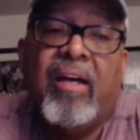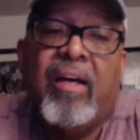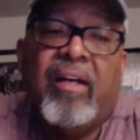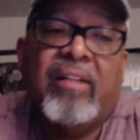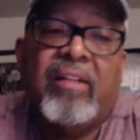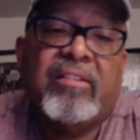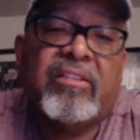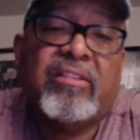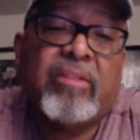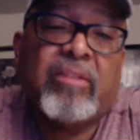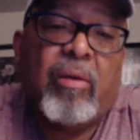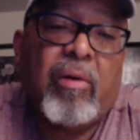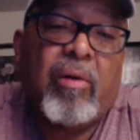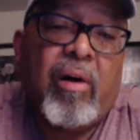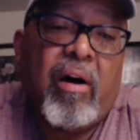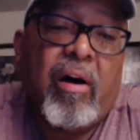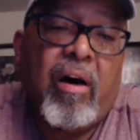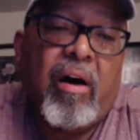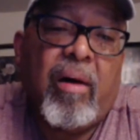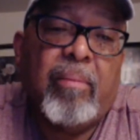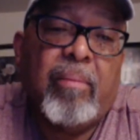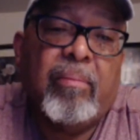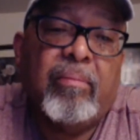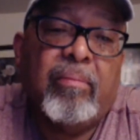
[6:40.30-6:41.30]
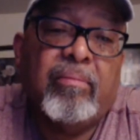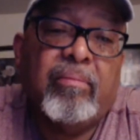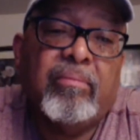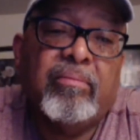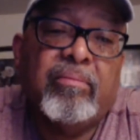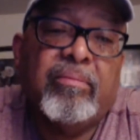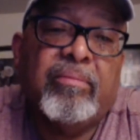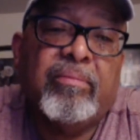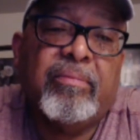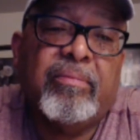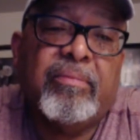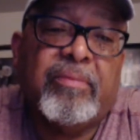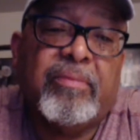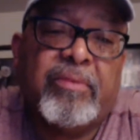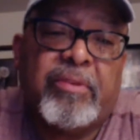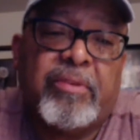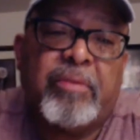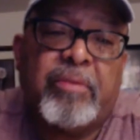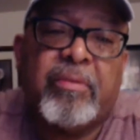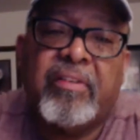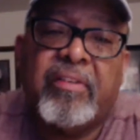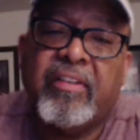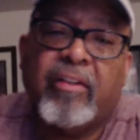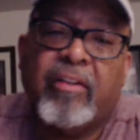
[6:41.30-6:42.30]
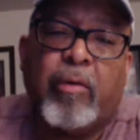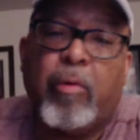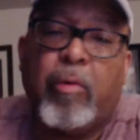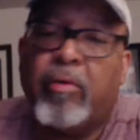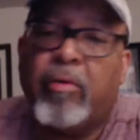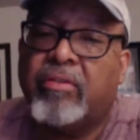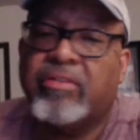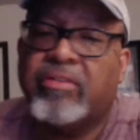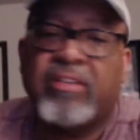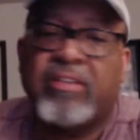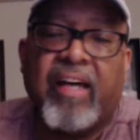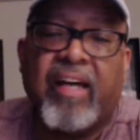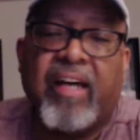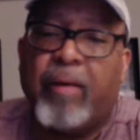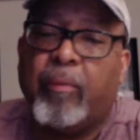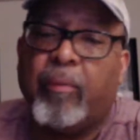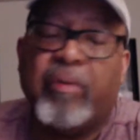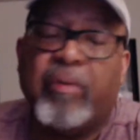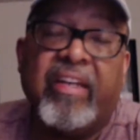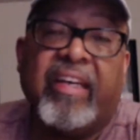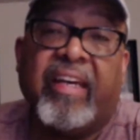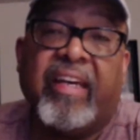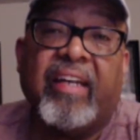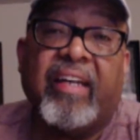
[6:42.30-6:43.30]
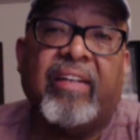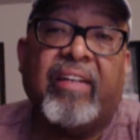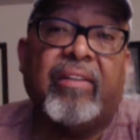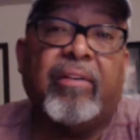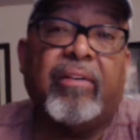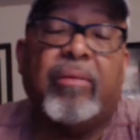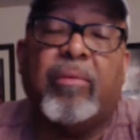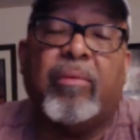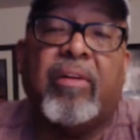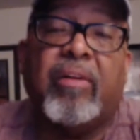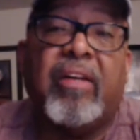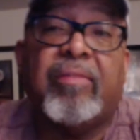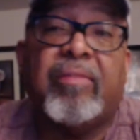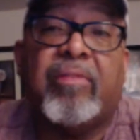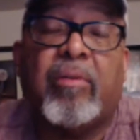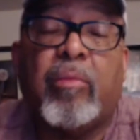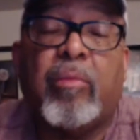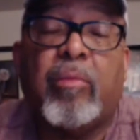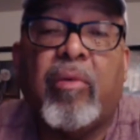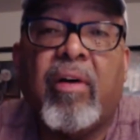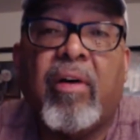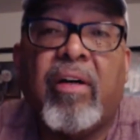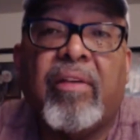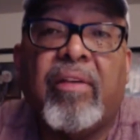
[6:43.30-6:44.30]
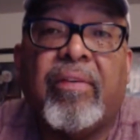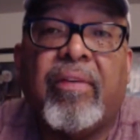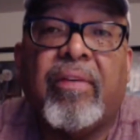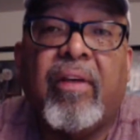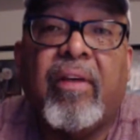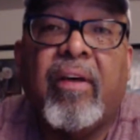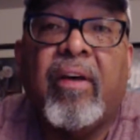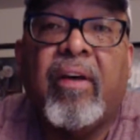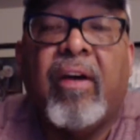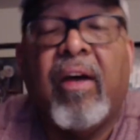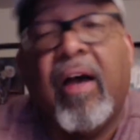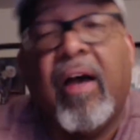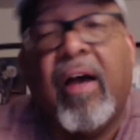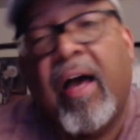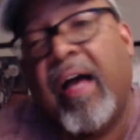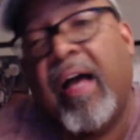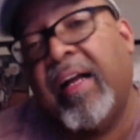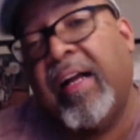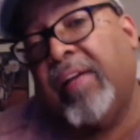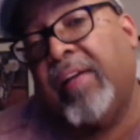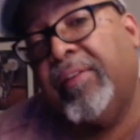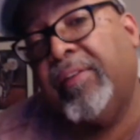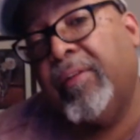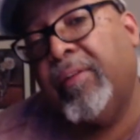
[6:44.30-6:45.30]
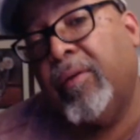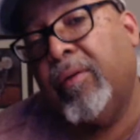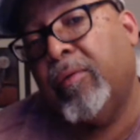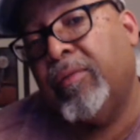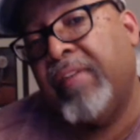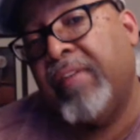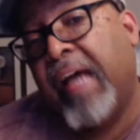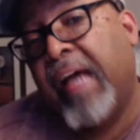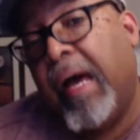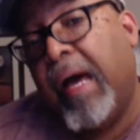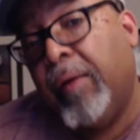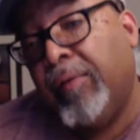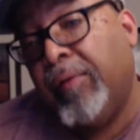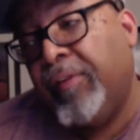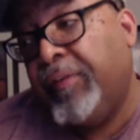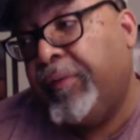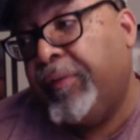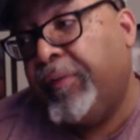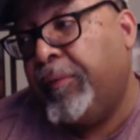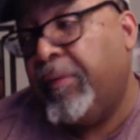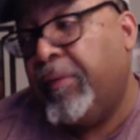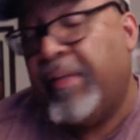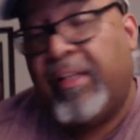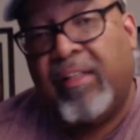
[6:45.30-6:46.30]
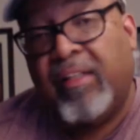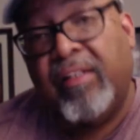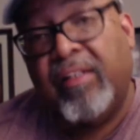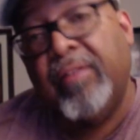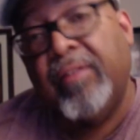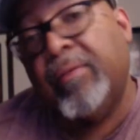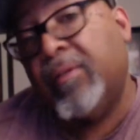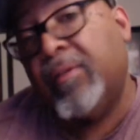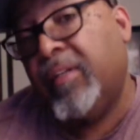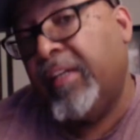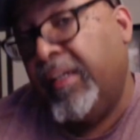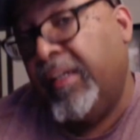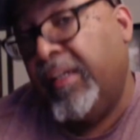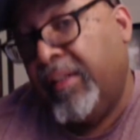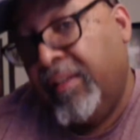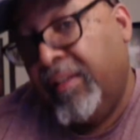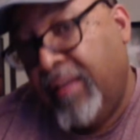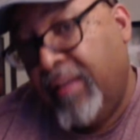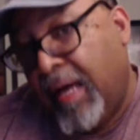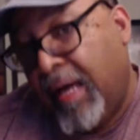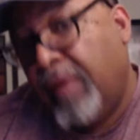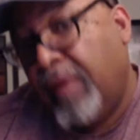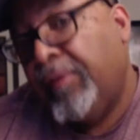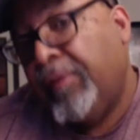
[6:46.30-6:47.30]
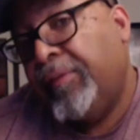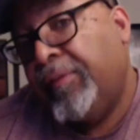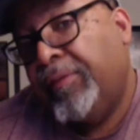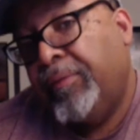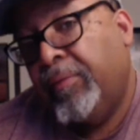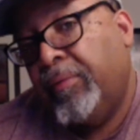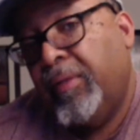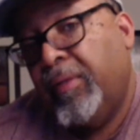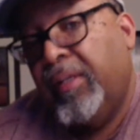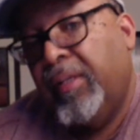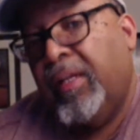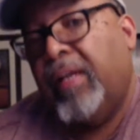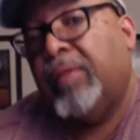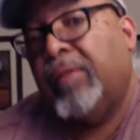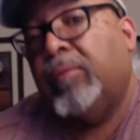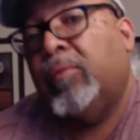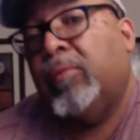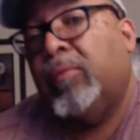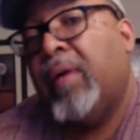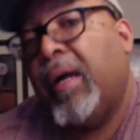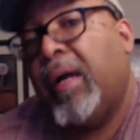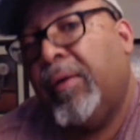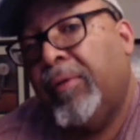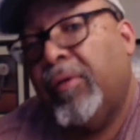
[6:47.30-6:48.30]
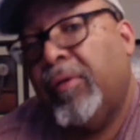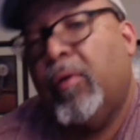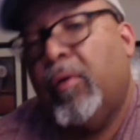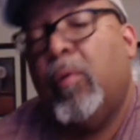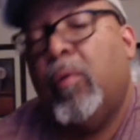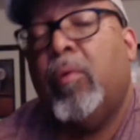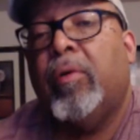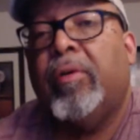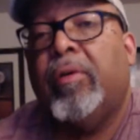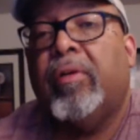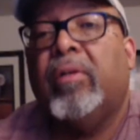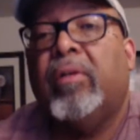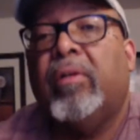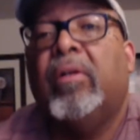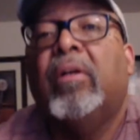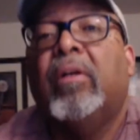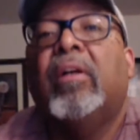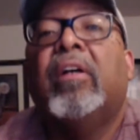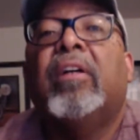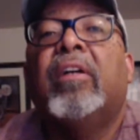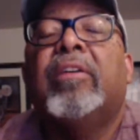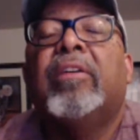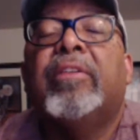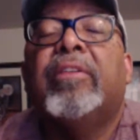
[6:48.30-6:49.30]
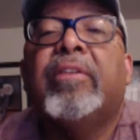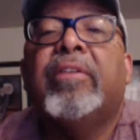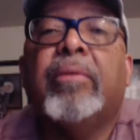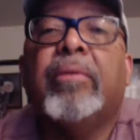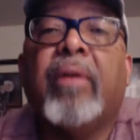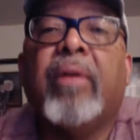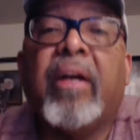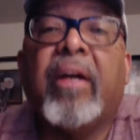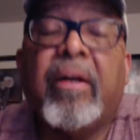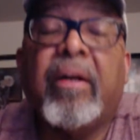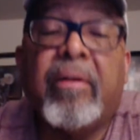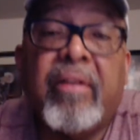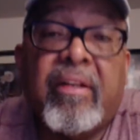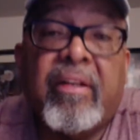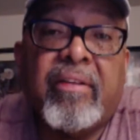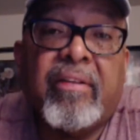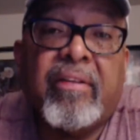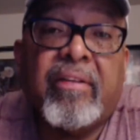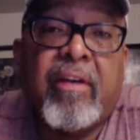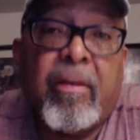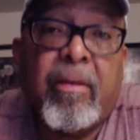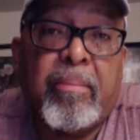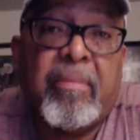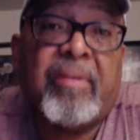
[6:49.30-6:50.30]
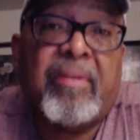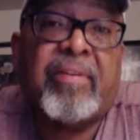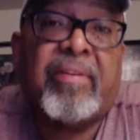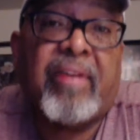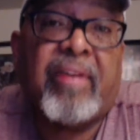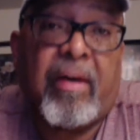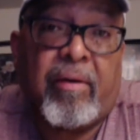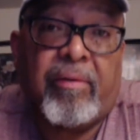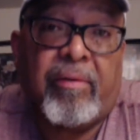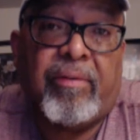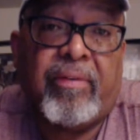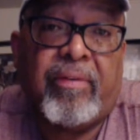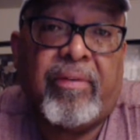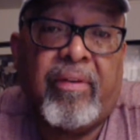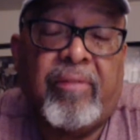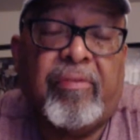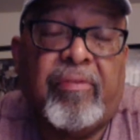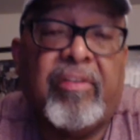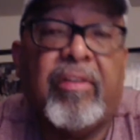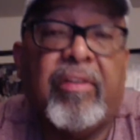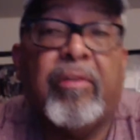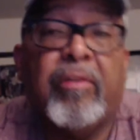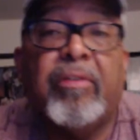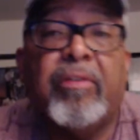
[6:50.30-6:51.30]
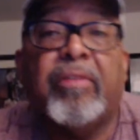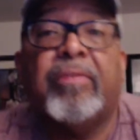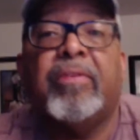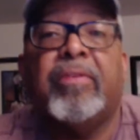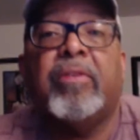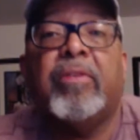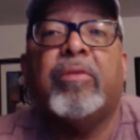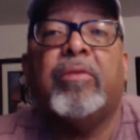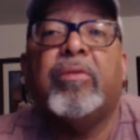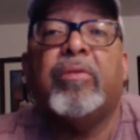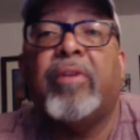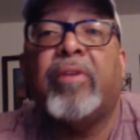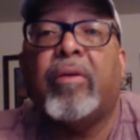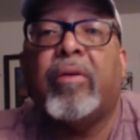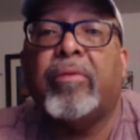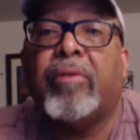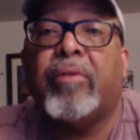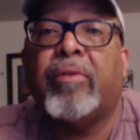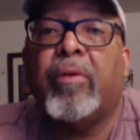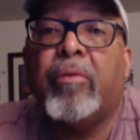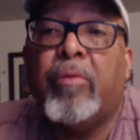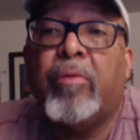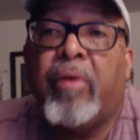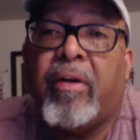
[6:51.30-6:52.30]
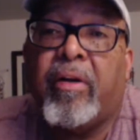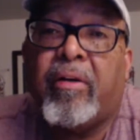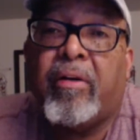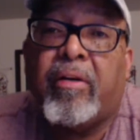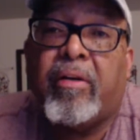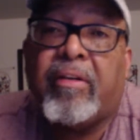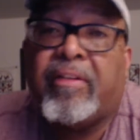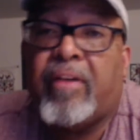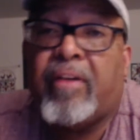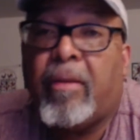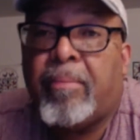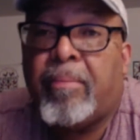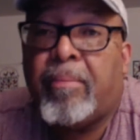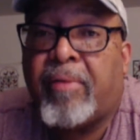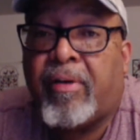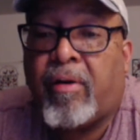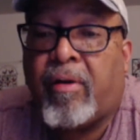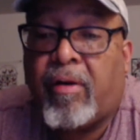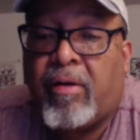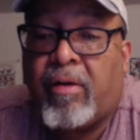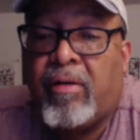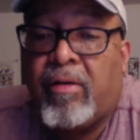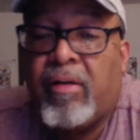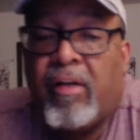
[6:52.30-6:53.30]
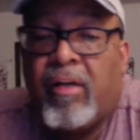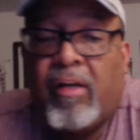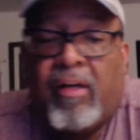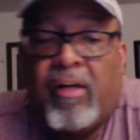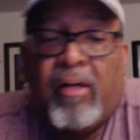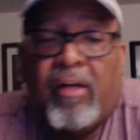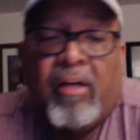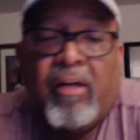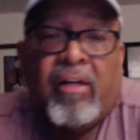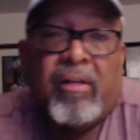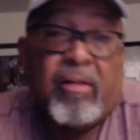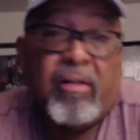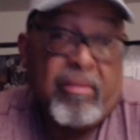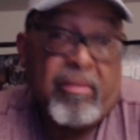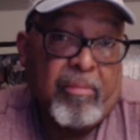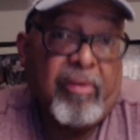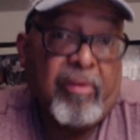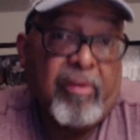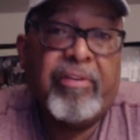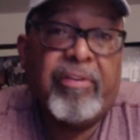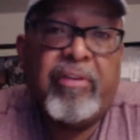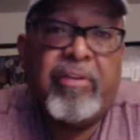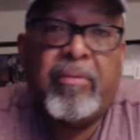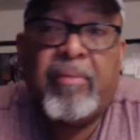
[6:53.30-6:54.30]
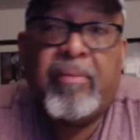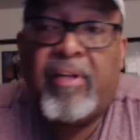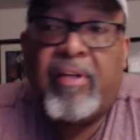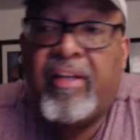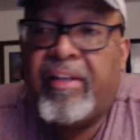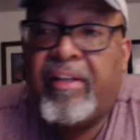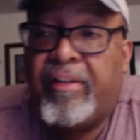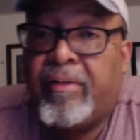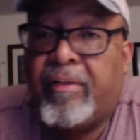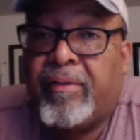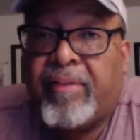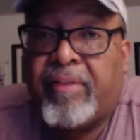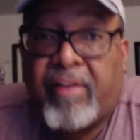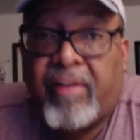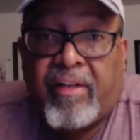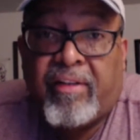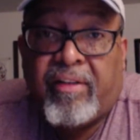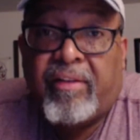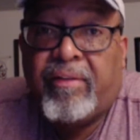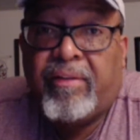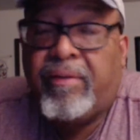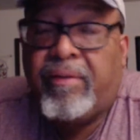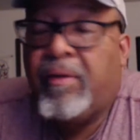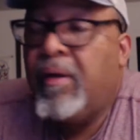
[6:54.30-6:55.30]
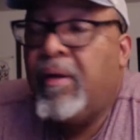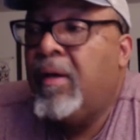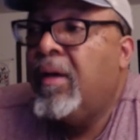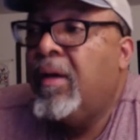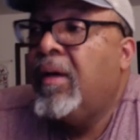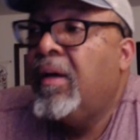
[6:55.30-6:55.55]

And so during the course of that weekend, or whatever it was, I got to go down the street, literally down the street and around the corner to Harriet Tubman's house. And for those of you who don't know who Harriet Tubman are, most of you millennials that is,